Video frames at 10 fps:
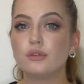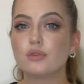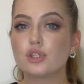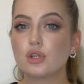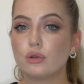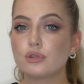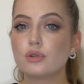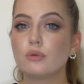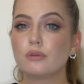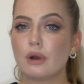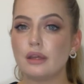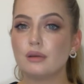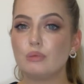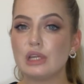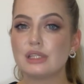There is also a
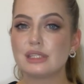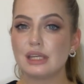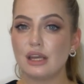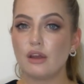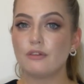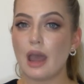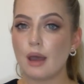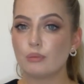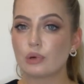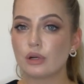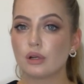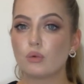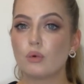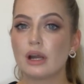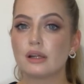rather big city of
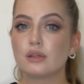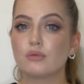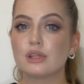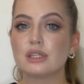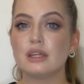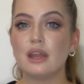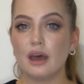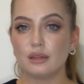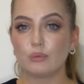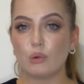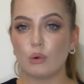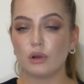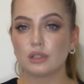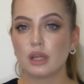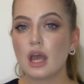Hamburg where there is another
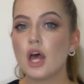port.